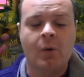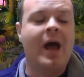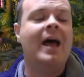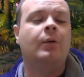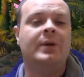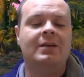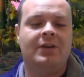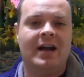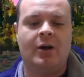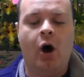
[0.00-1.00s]
Hell, we
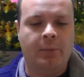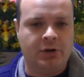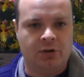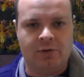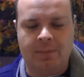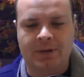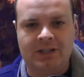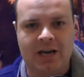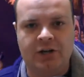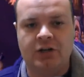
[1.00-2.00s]
even had optional
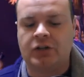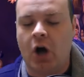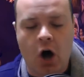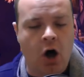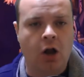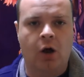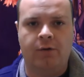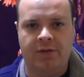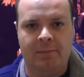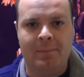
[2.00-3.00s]
reputations all
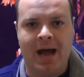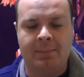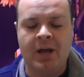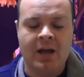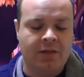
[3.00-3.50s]
over the map